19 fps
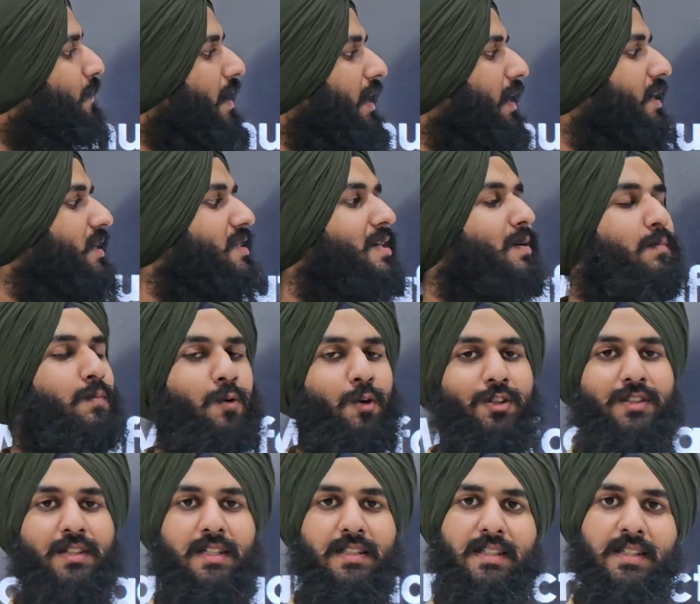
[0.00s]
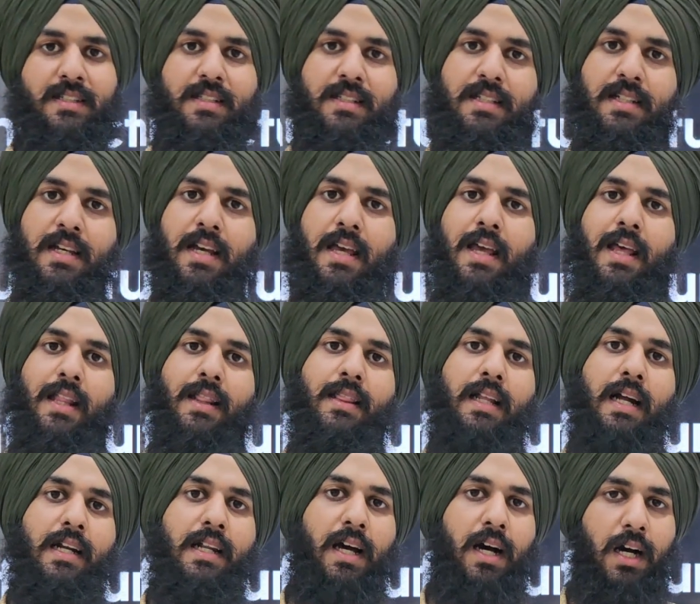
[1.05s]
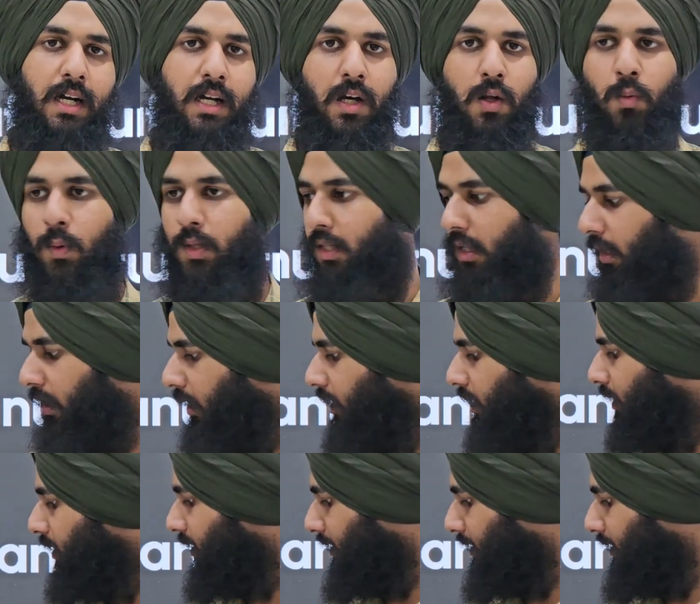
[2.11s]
packaging processes that occur within a